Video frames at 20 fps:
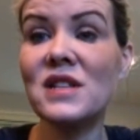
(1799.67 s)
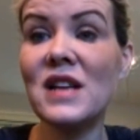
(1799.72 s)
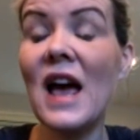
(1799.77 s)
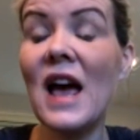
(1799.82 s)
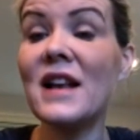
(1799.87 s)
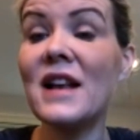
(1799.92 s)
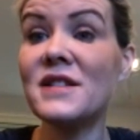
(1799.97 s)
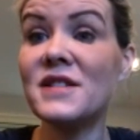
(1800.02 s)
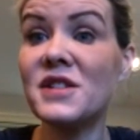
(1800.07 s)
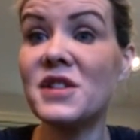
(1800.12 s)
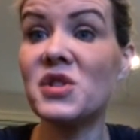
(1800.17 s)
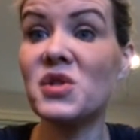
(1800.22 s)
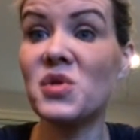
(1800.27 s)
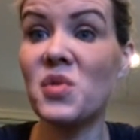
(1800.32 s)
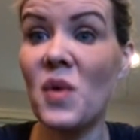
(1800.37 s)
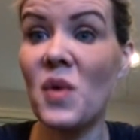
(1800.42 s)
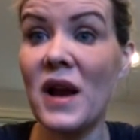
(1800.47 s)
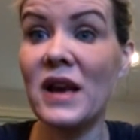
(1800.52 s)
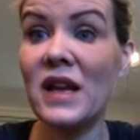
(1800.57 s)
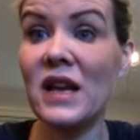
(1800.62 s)
10 to
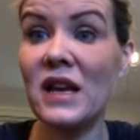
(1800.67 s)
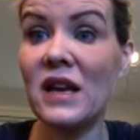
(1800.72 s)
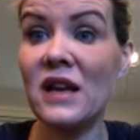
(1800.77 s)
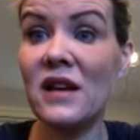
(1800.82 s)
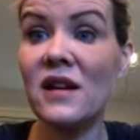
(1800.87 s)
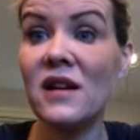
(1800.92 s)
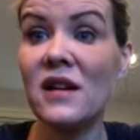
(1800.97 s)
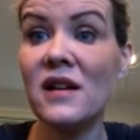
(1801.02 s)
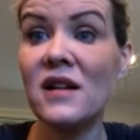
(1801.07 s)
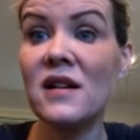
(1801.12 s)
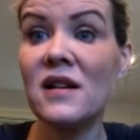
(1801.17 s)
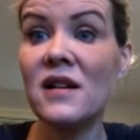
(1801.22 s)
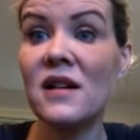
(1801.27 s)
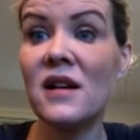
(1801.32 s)
20